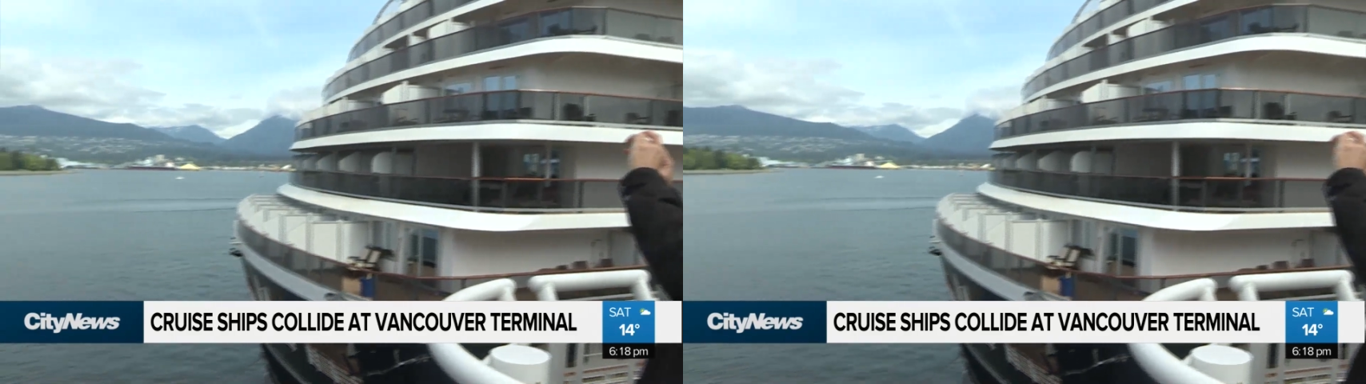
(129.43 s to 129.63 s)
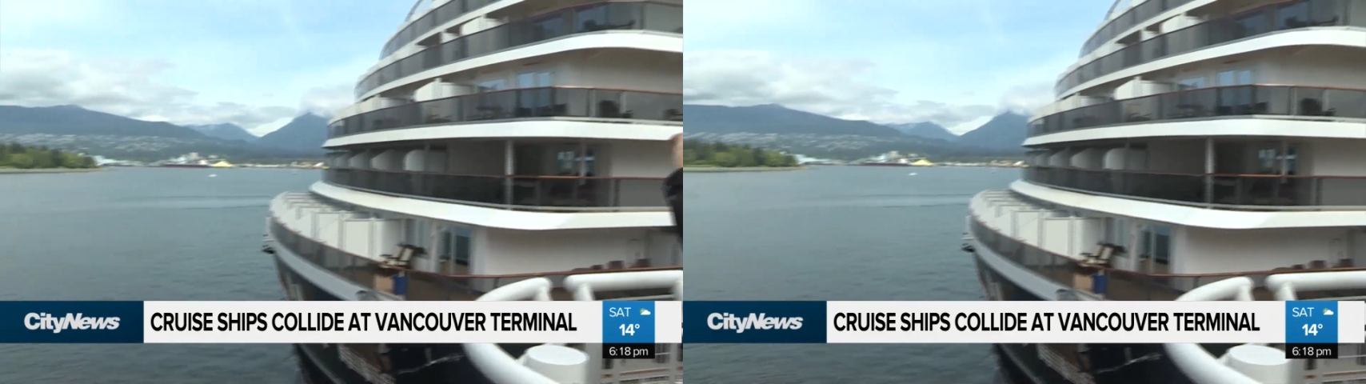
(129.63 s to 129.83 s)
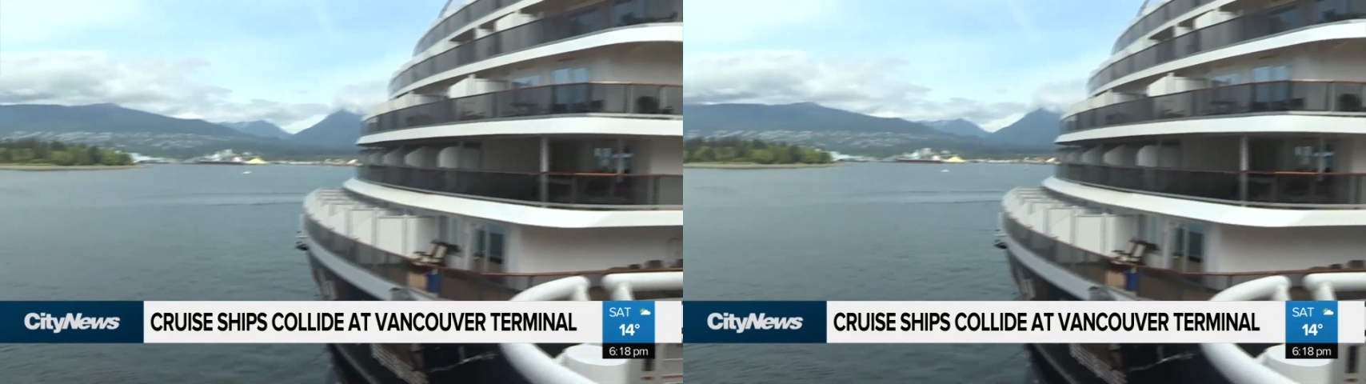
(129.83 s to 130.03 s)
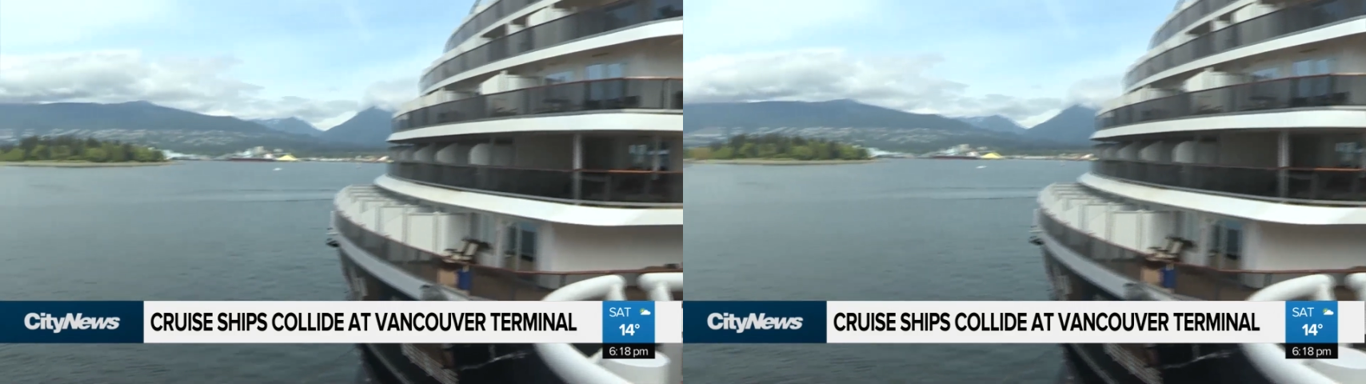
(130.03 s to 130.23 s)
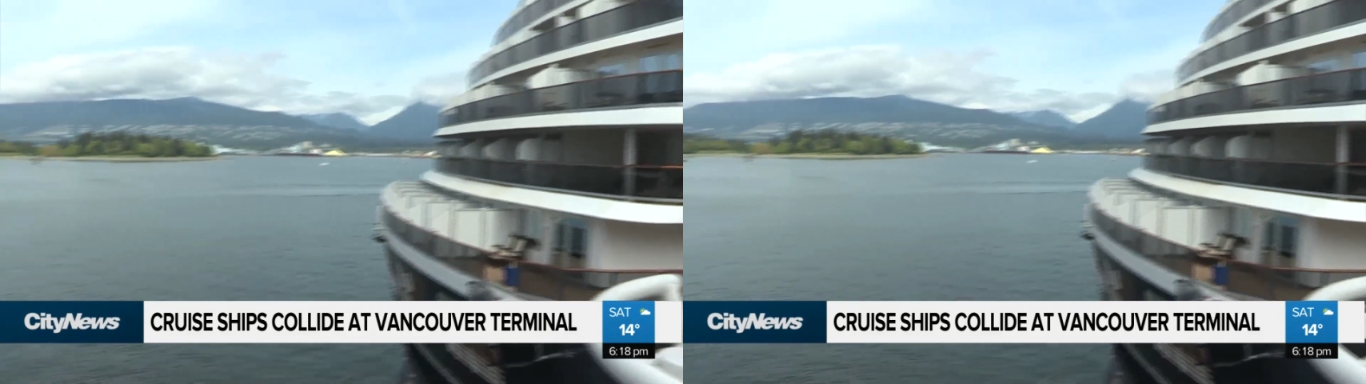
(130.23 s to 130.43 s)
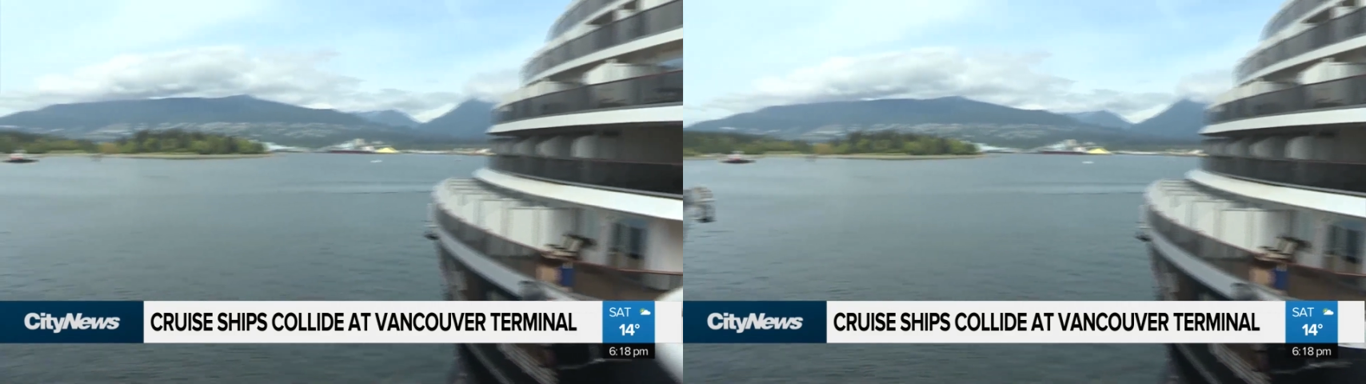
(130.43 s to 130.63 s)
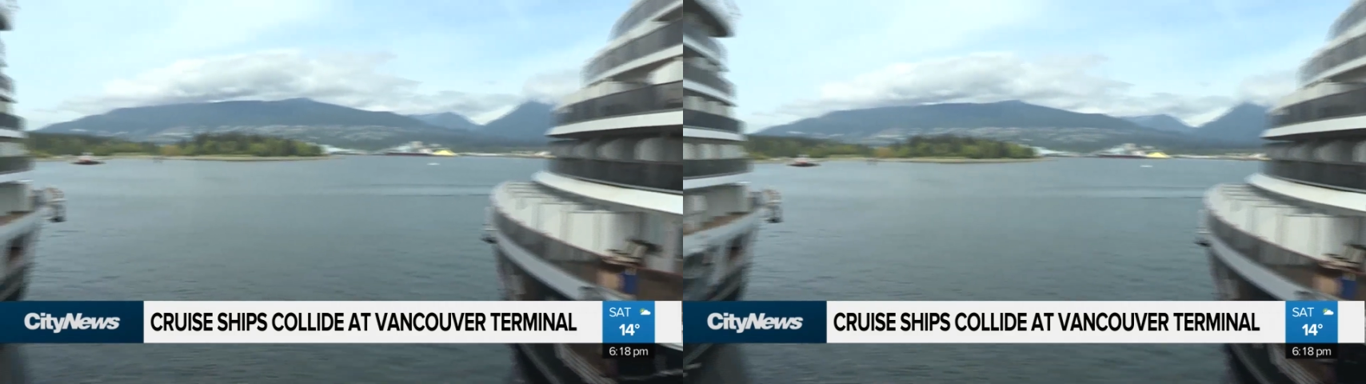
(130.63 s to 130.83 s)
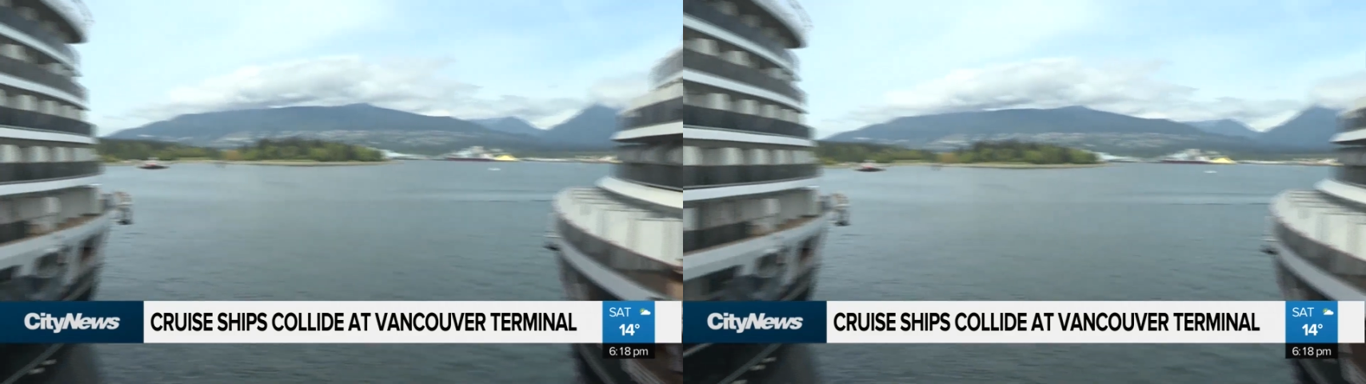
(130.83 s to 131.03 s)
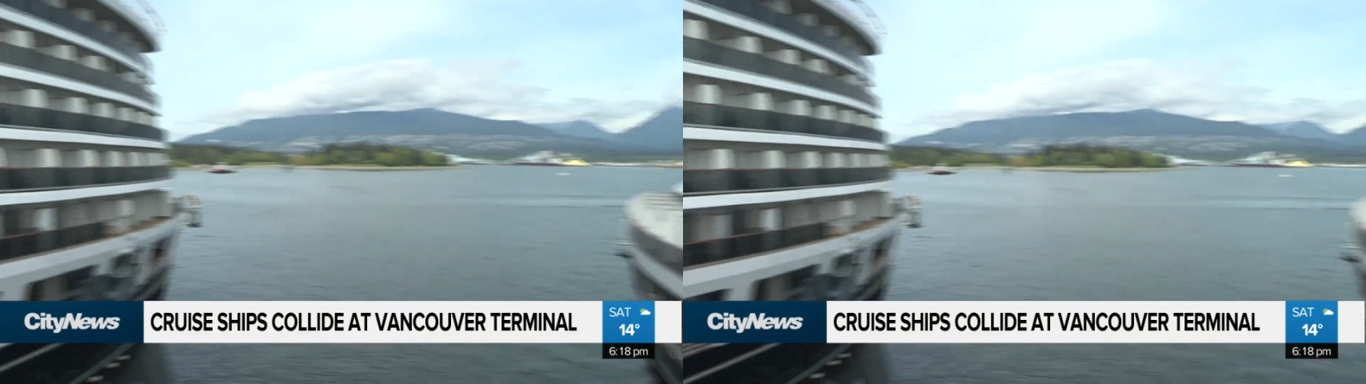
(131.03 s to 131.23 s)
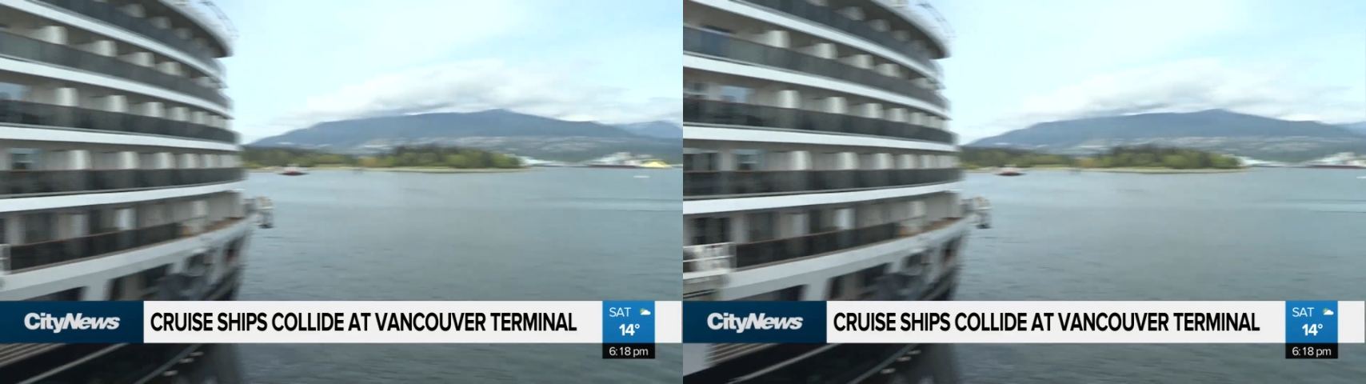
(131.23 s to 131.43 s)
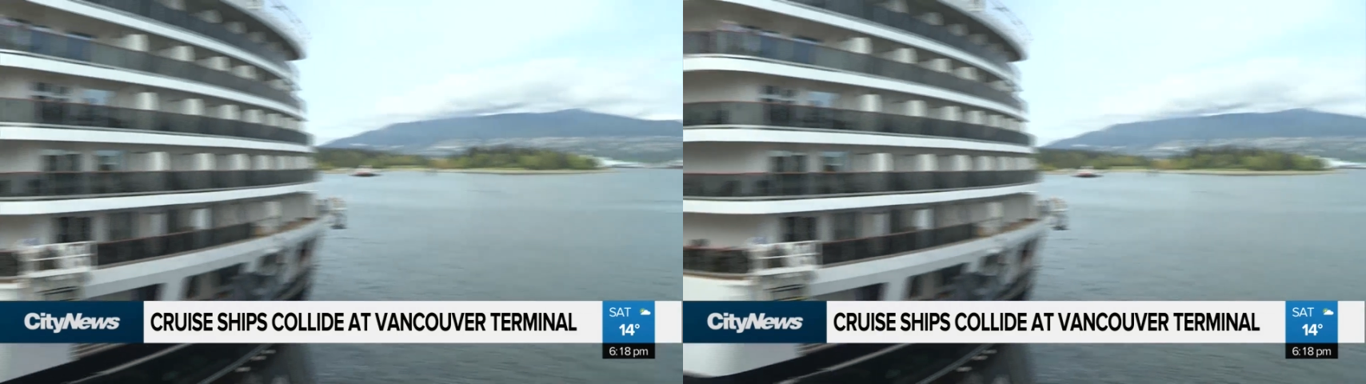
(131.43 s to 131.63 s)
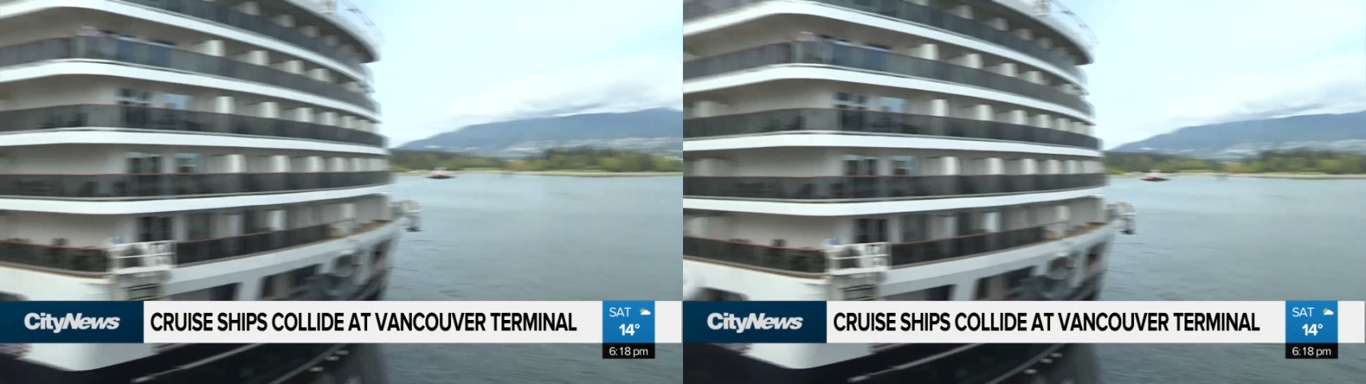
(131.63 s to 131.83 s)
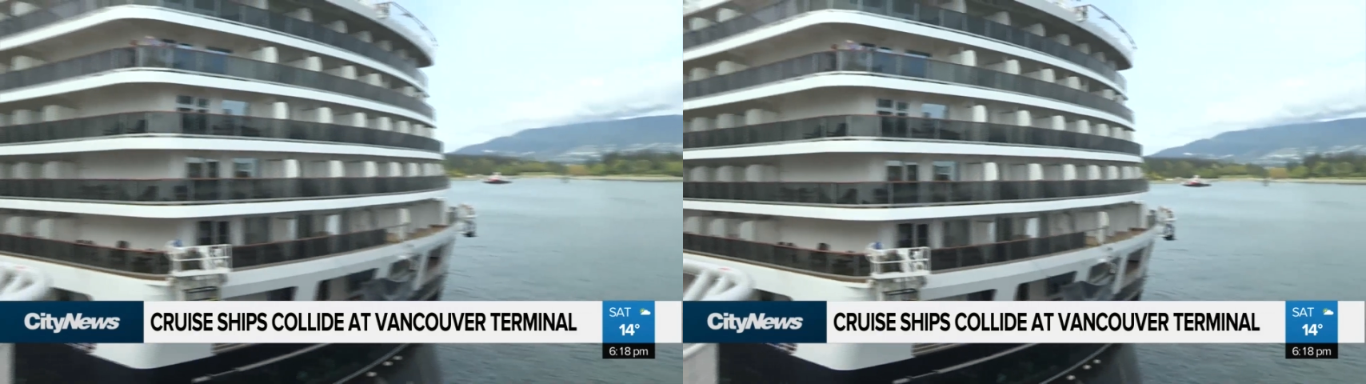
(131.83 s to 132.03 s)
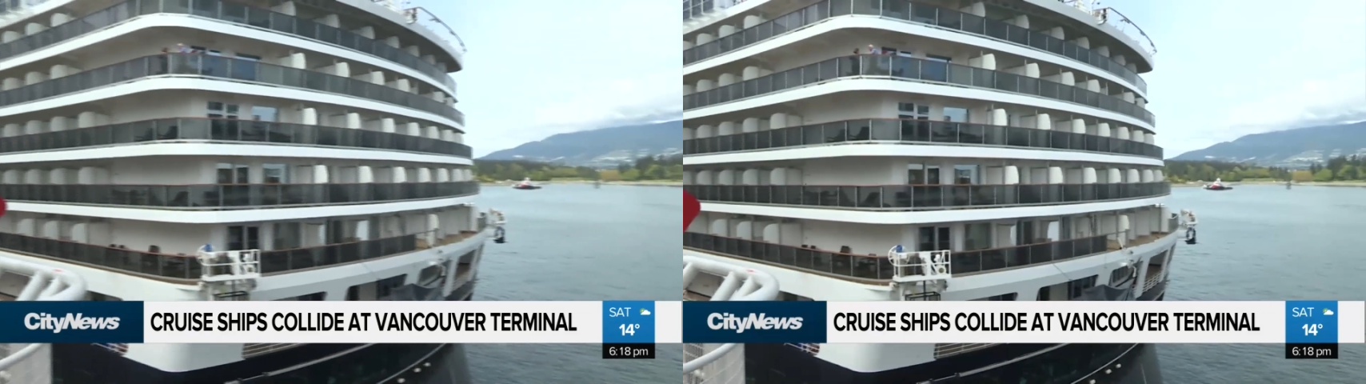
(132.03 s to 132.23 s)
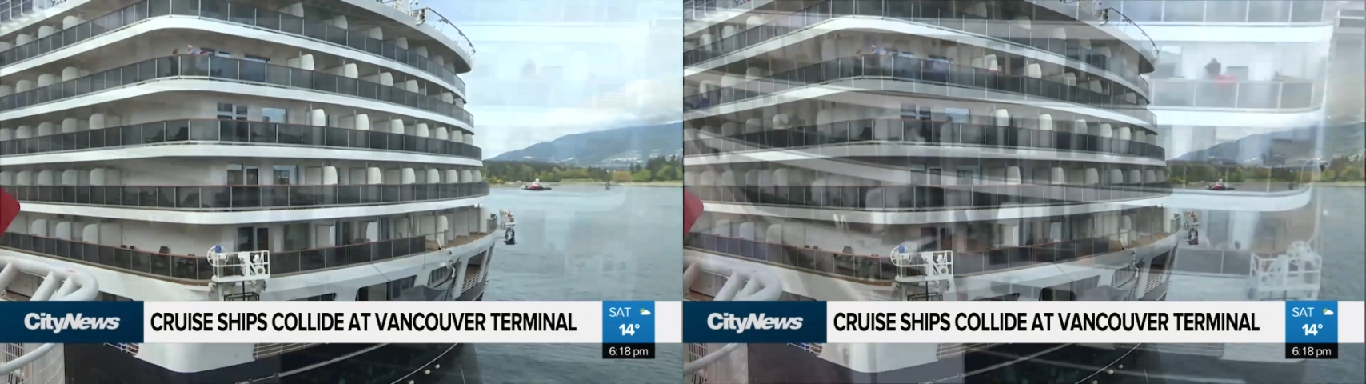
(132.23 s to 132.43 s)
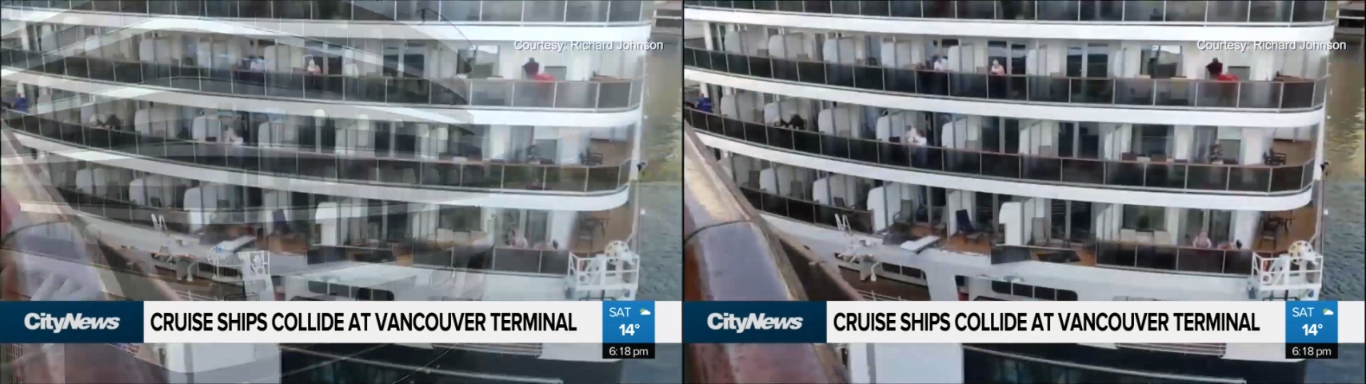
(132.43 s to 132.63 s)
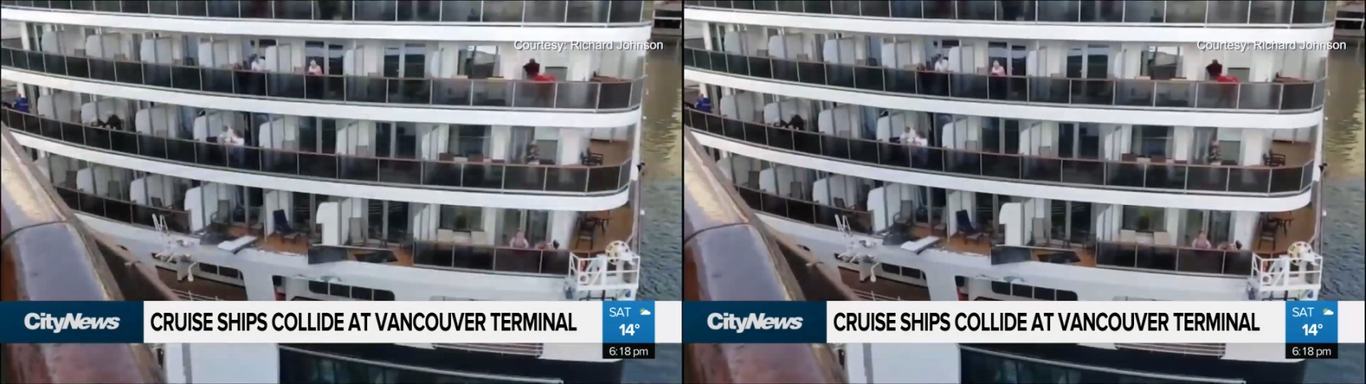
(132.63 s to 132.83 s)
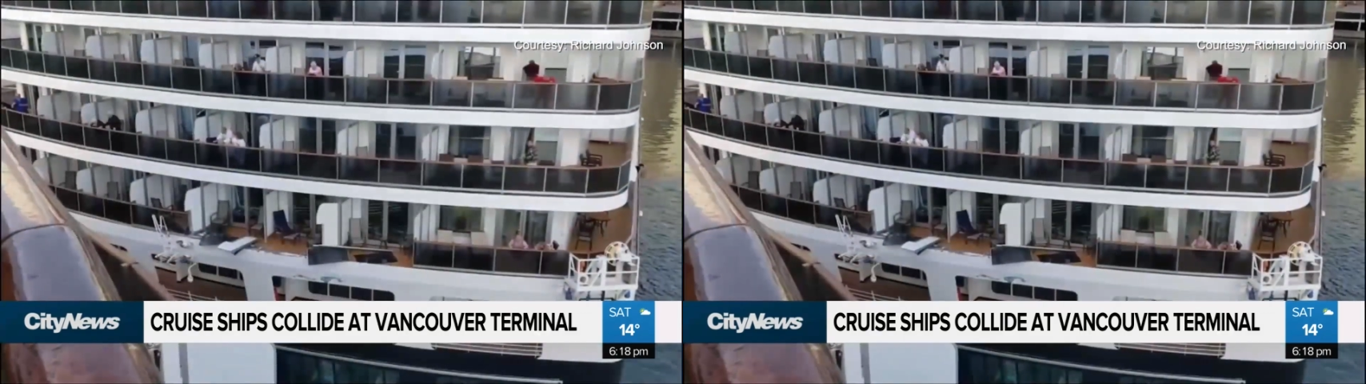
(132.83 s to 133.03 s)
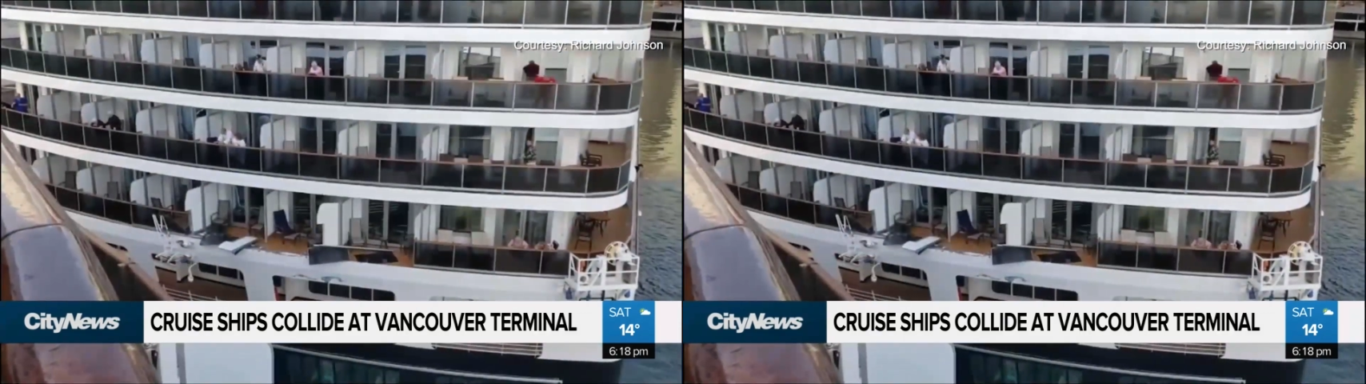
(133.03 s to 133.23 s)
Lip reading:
No face is visible, so there are no lips to read.